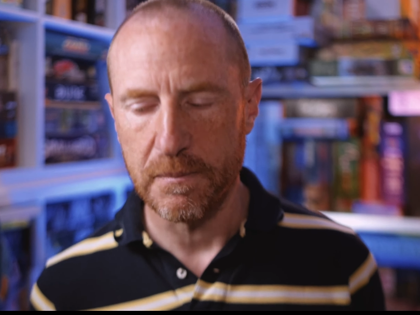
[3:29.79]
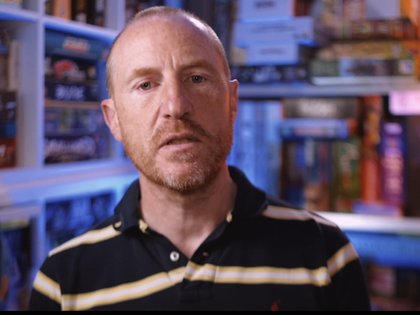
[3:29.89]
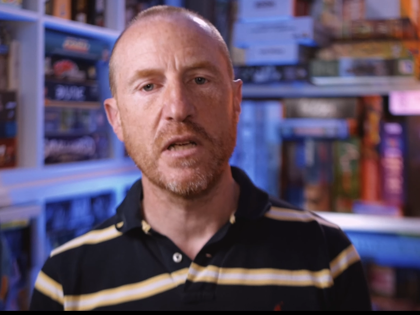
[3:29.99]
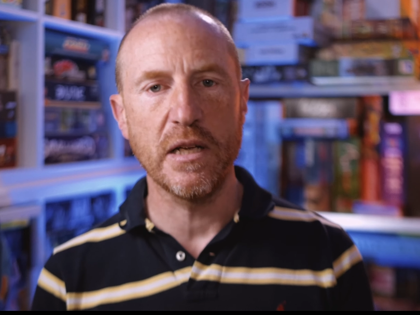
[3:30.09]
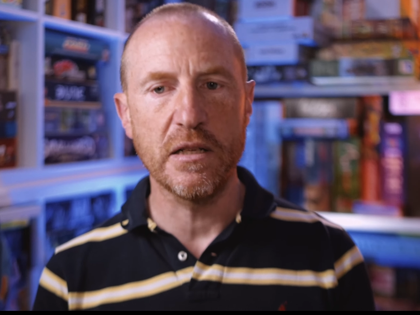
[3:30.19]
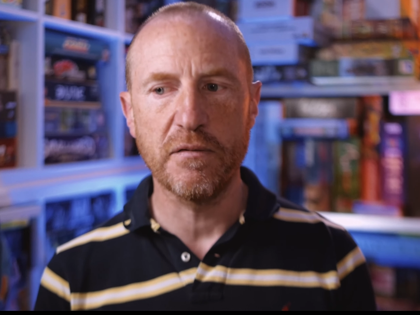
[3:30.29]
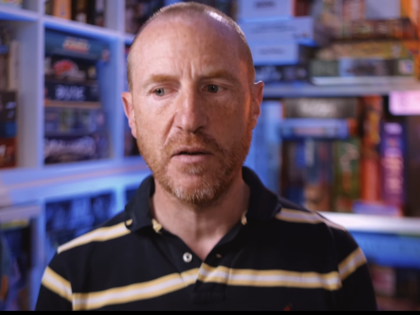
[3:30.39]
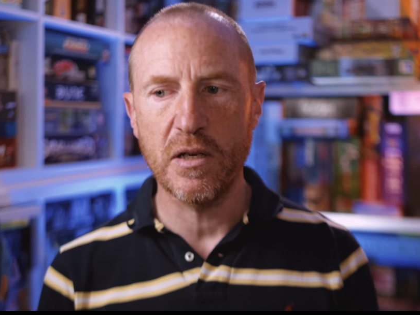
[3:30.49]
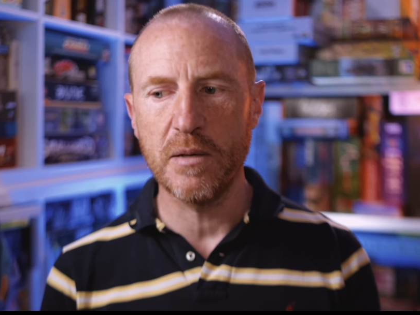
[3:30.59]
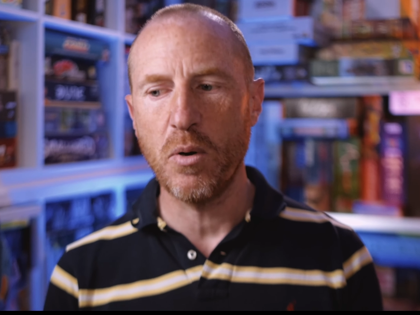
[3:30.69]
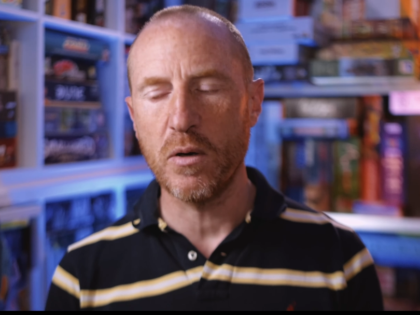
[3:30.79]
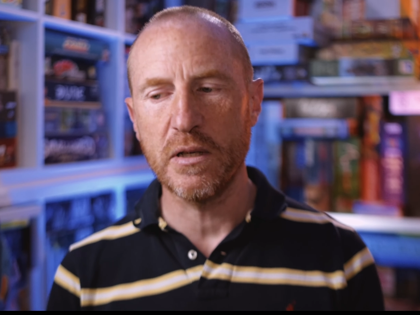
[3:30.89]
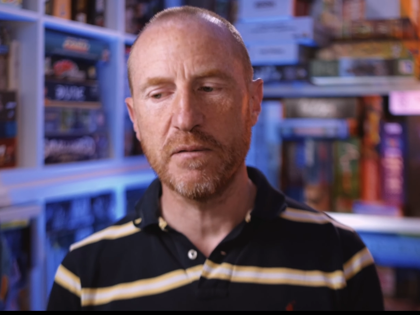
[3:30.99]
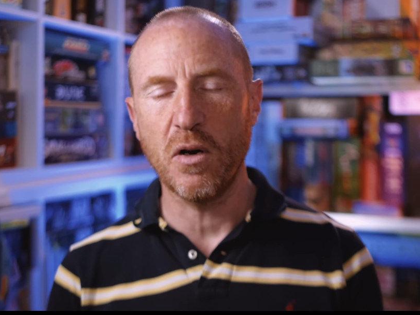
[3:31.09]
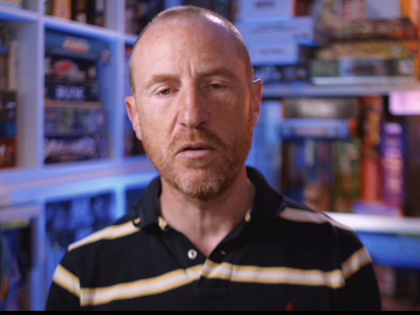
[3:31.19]
So at the end of 3rd epoch, the
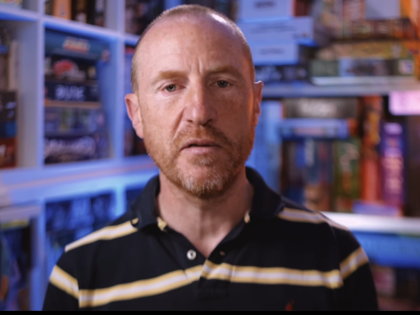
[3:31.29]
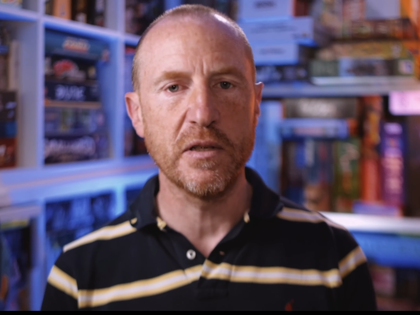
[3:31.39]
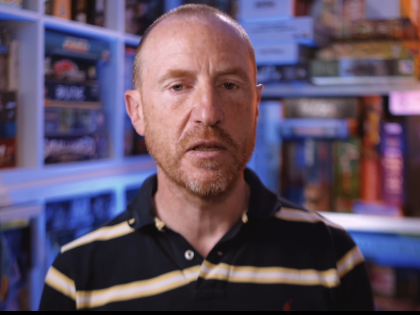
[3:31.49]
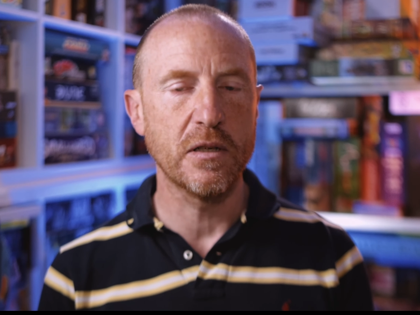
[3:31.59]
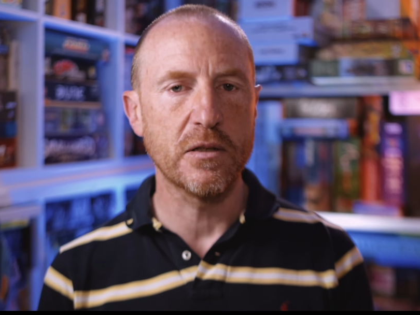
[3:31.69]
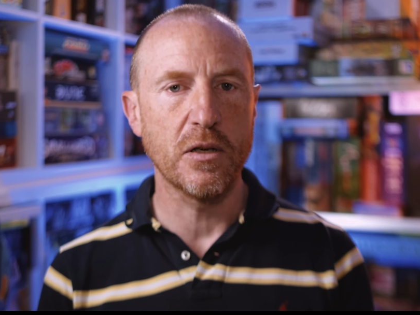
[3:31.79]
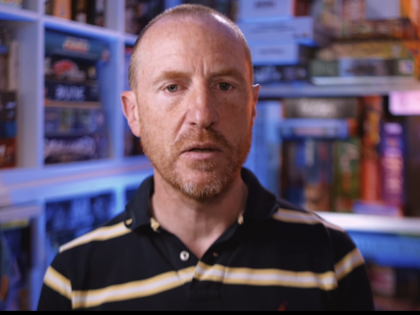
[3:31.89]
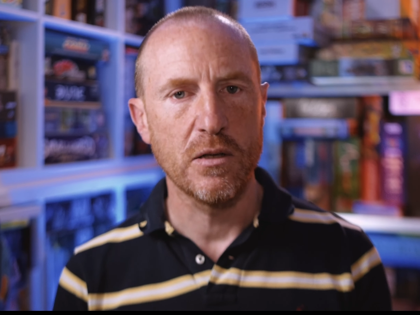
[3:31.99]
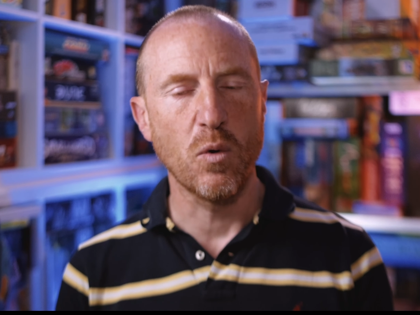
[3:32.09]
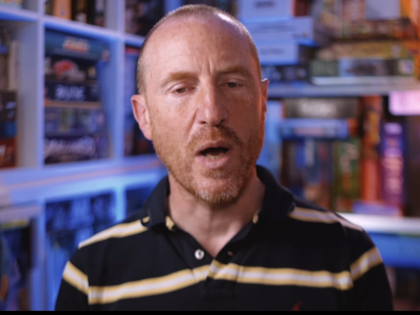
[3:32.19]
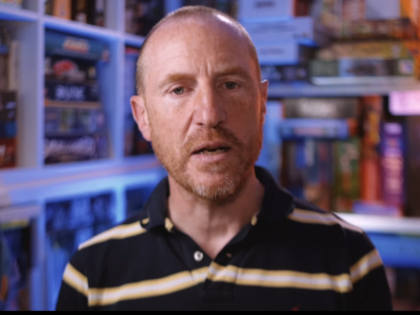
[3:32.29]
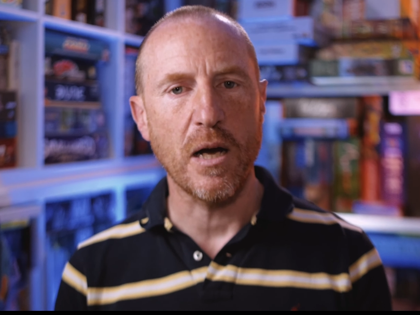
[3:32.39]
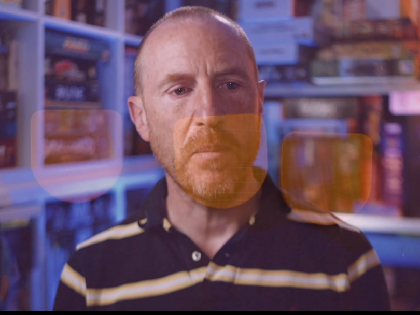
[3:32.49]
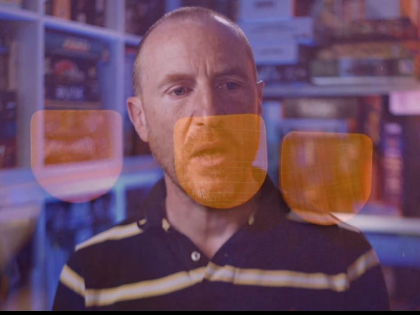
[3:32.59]
final thing you're going to do, you'll add up